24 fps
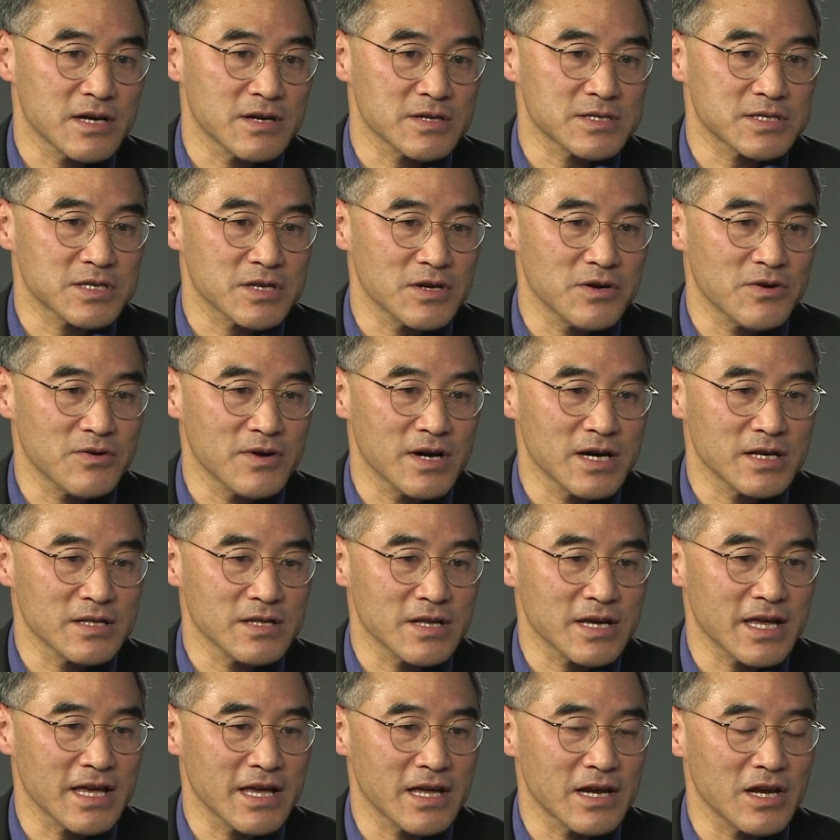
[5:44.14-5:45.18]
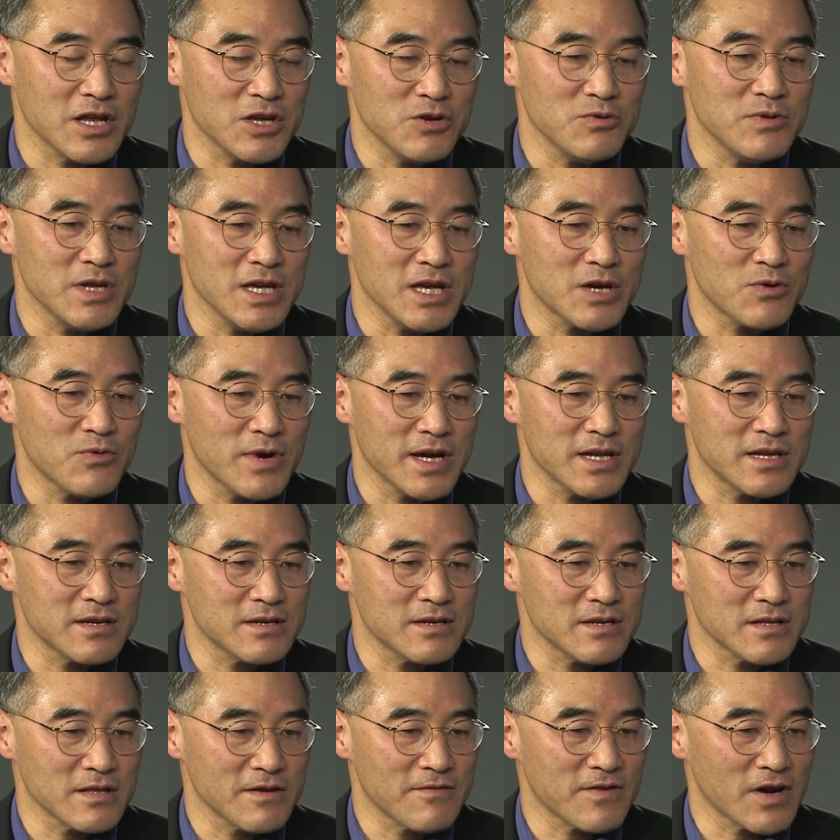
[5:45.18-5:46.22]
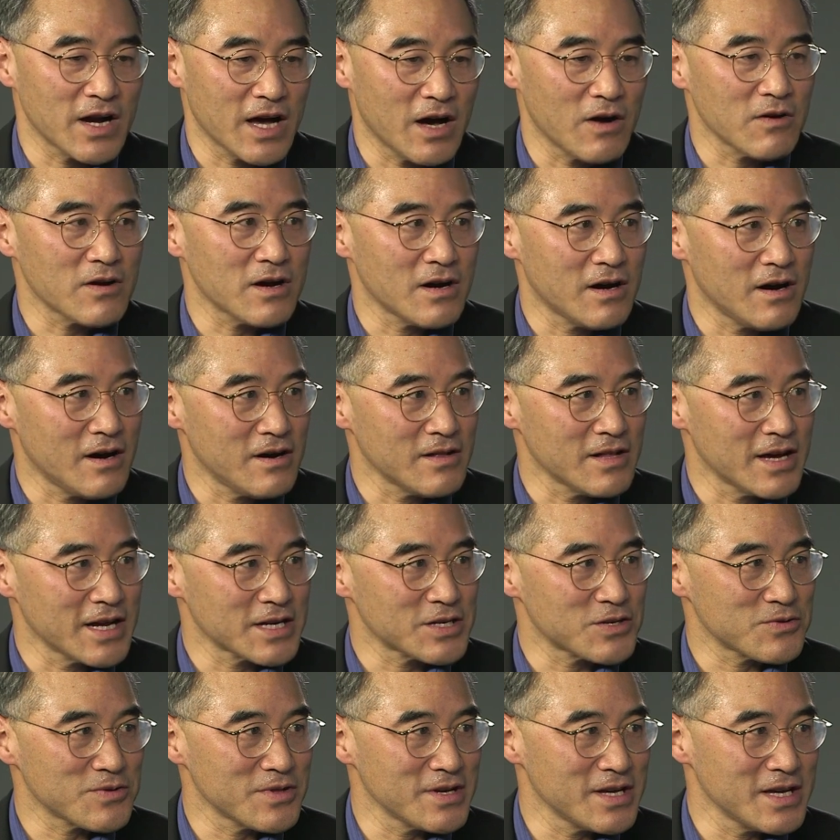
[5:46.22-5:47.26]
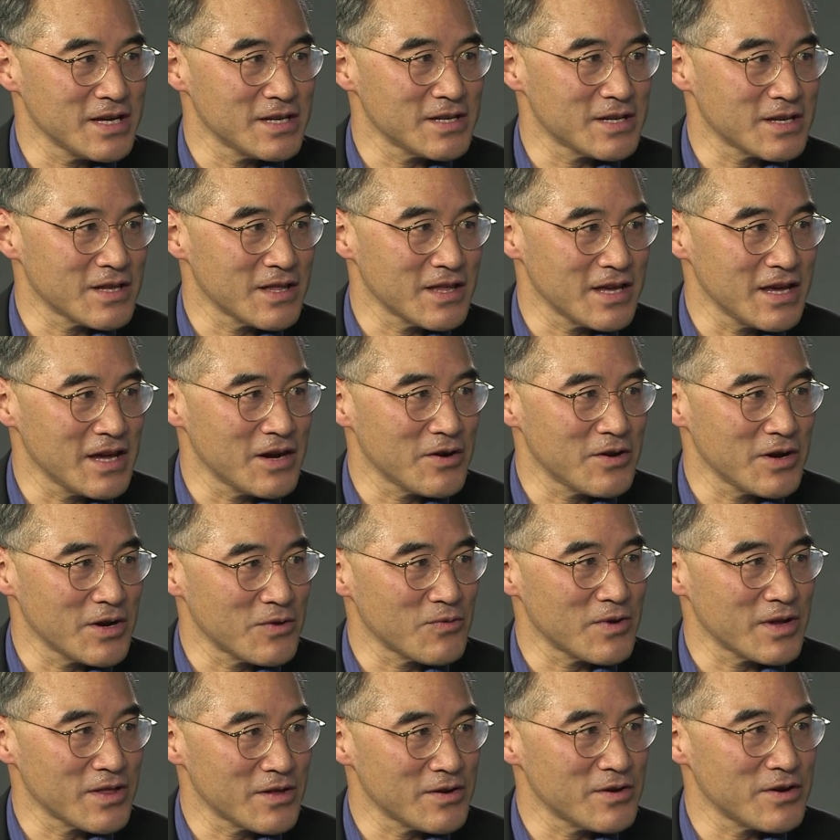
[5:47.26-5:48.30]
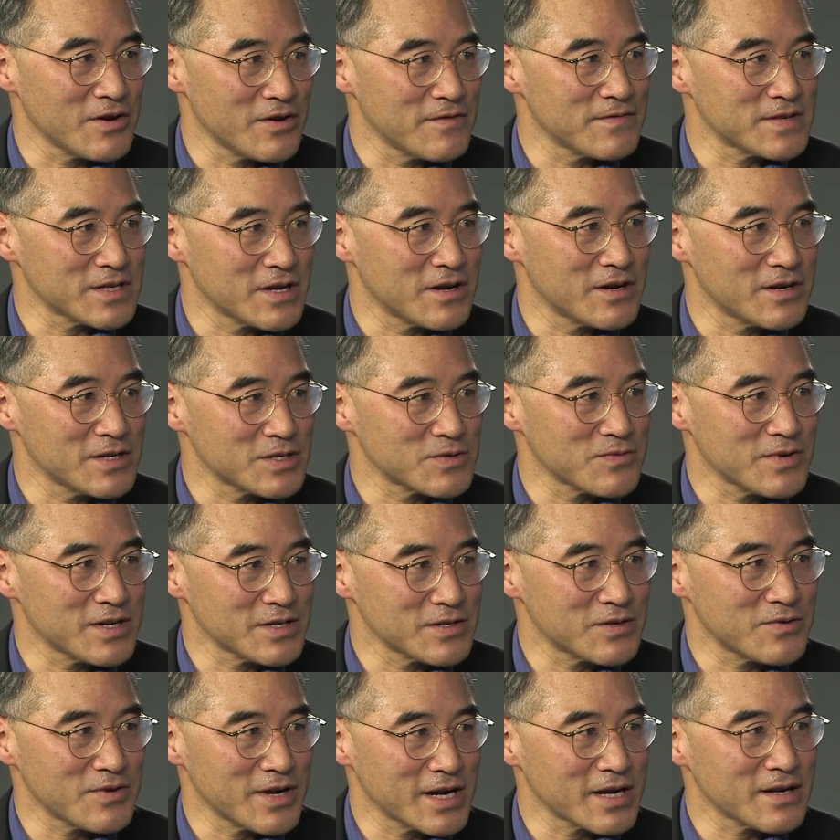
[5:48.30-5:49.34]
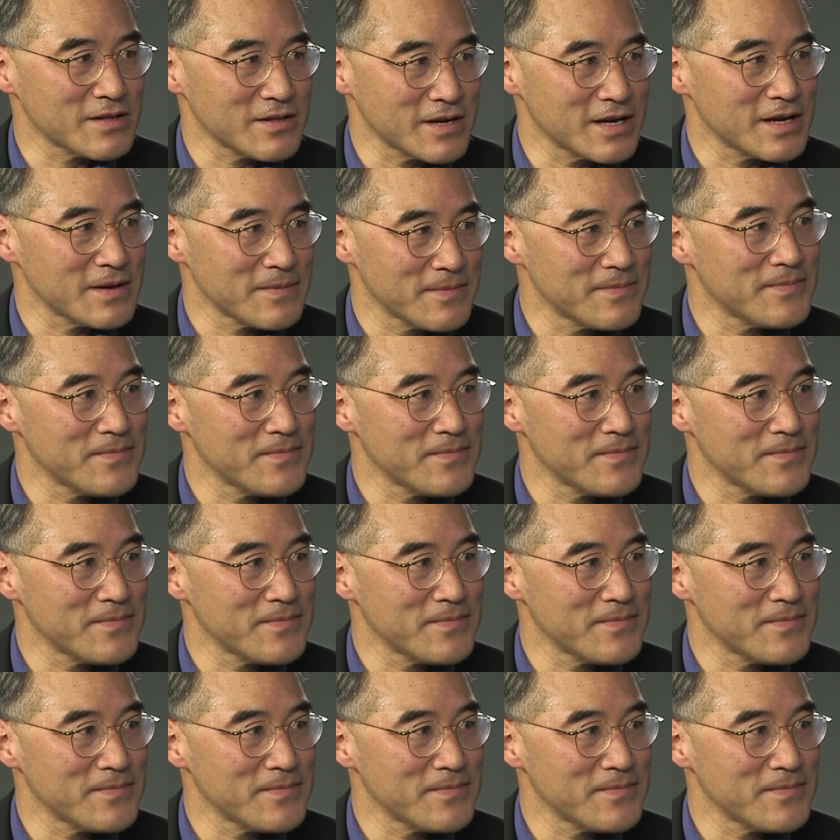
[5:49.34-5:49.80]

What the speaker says: also looking at a unique way to deliver alcohol actually into the area where the nerves are as well directly.